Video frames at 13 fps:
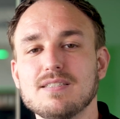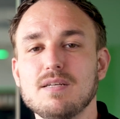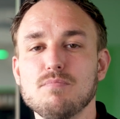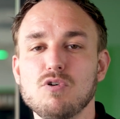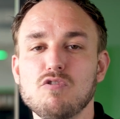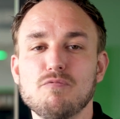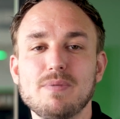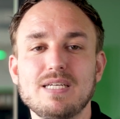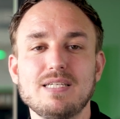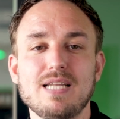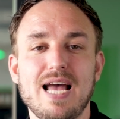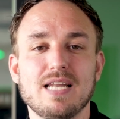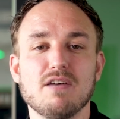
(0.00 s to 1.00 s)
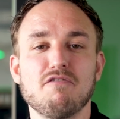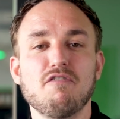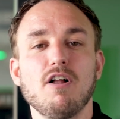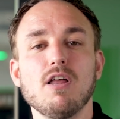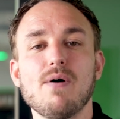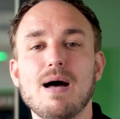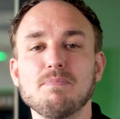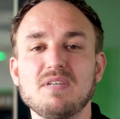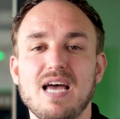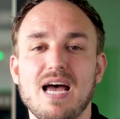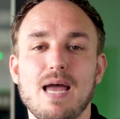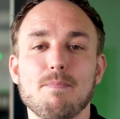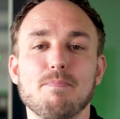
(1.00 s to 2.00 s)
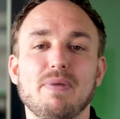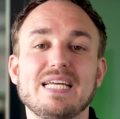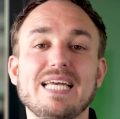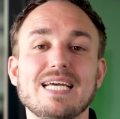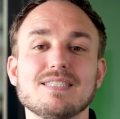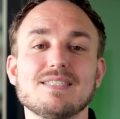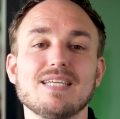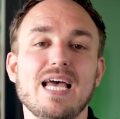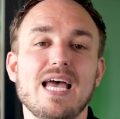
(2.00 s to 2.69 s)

the movement and a follow-up time begins